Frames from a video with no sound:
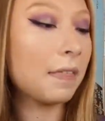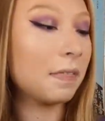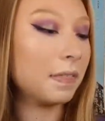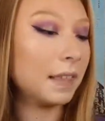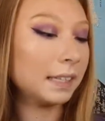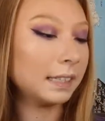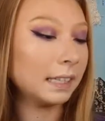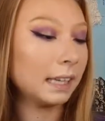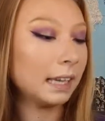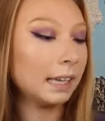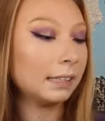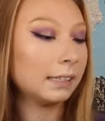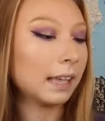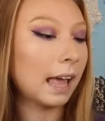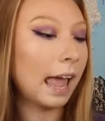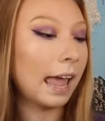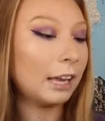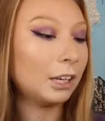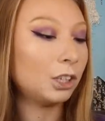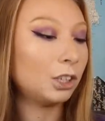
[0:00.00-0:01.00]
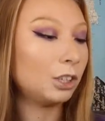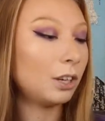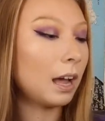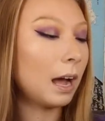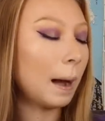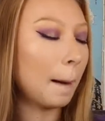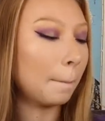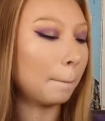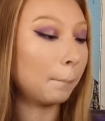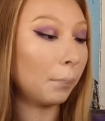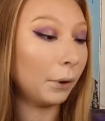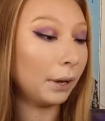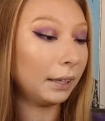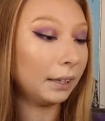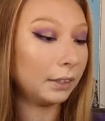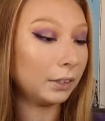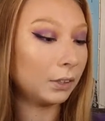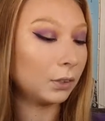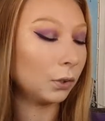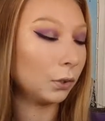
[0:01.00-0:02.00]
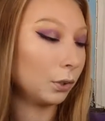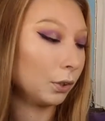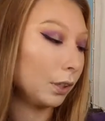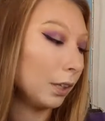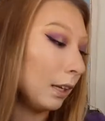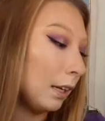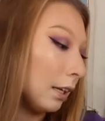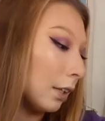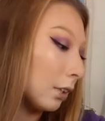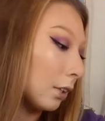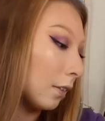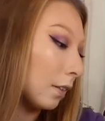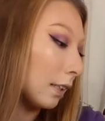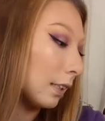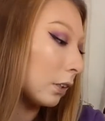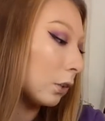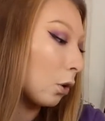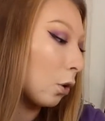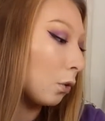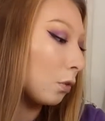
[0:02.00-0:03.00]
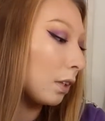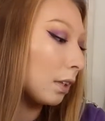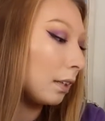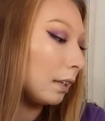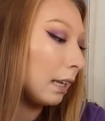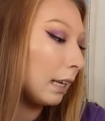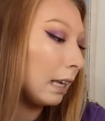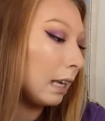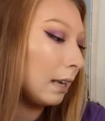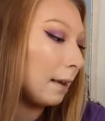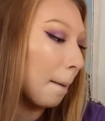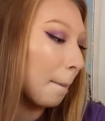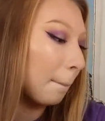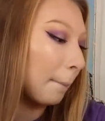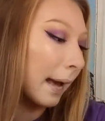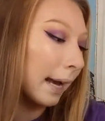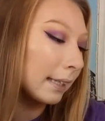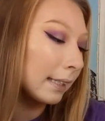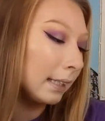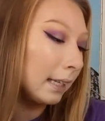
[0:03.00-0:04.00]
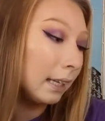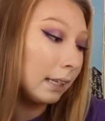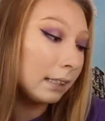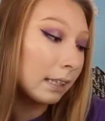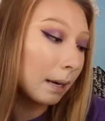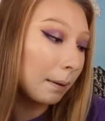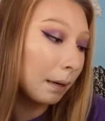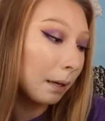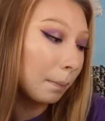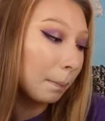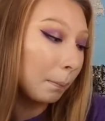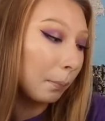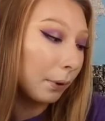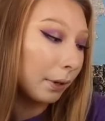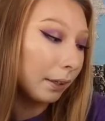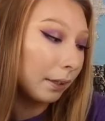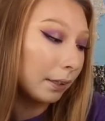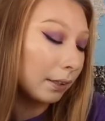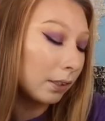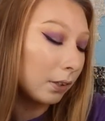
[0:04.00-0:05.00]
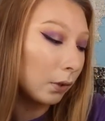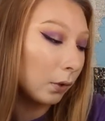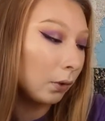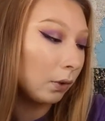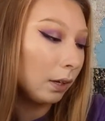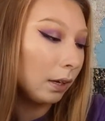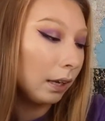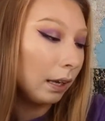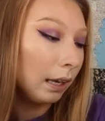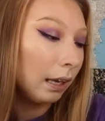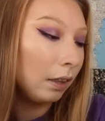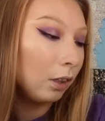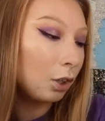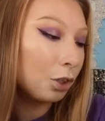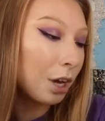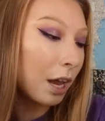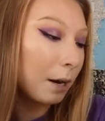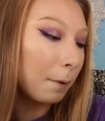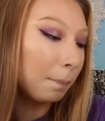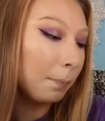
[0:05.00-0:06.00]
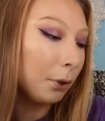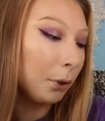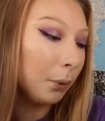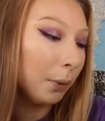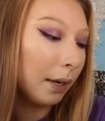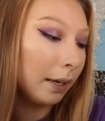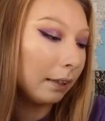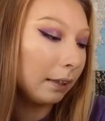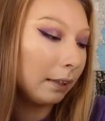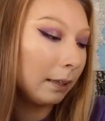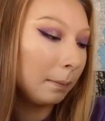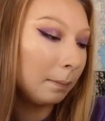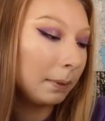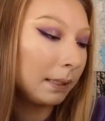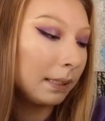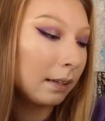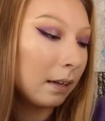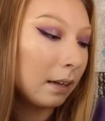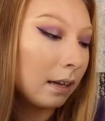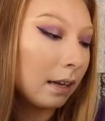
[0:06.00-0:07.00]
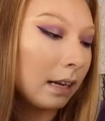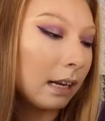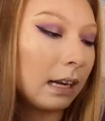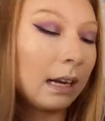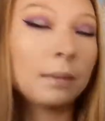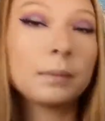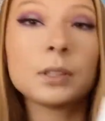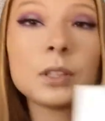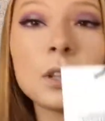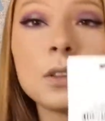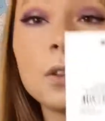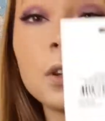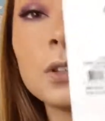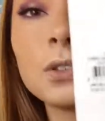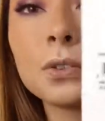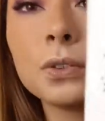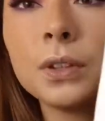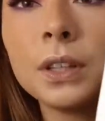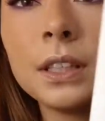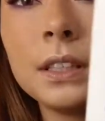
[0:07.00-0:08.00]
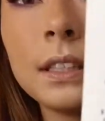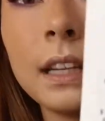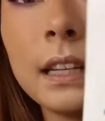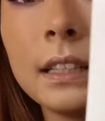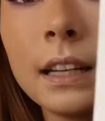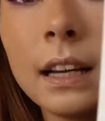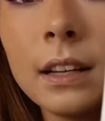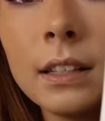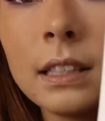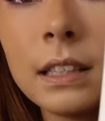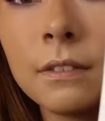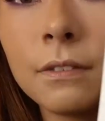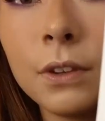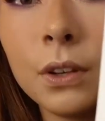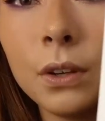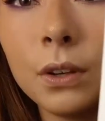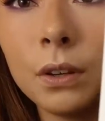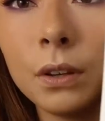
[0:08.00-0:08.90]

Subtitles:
and this is a boiler suit. So this is called the Nikki Maxi Denim Boiler Suit in the shade Blue Eclipse. So those are all the details. If